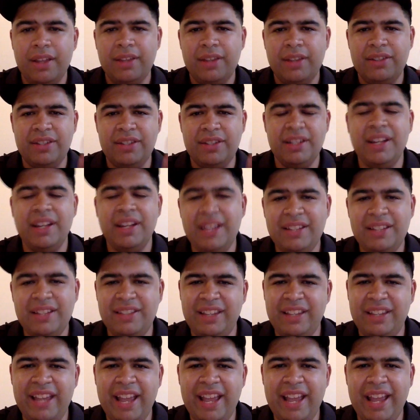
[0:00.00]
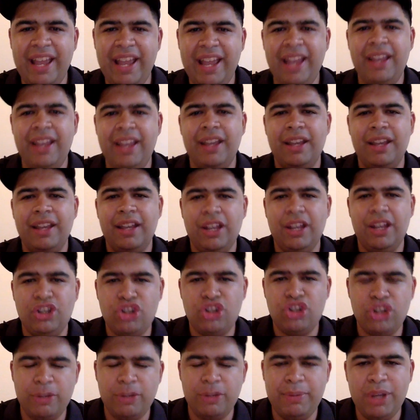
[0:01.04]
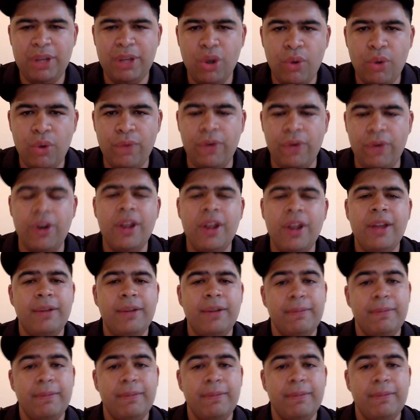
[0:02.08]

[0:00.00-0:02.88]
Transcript: Cena hits the AA, it should be over.